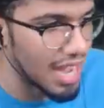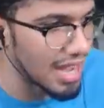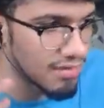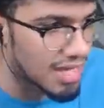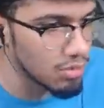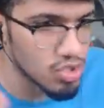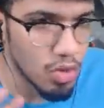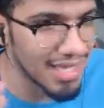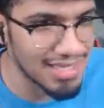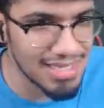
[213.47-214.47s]
out of it he was
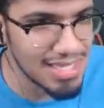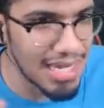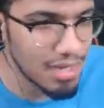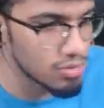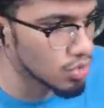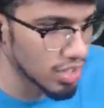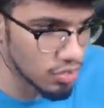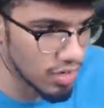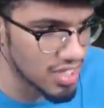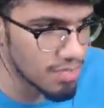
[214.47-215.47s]
going insane he was going
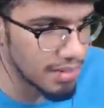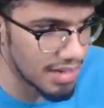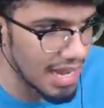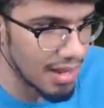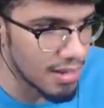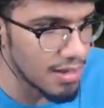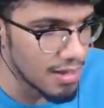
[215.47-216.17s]
crazy but not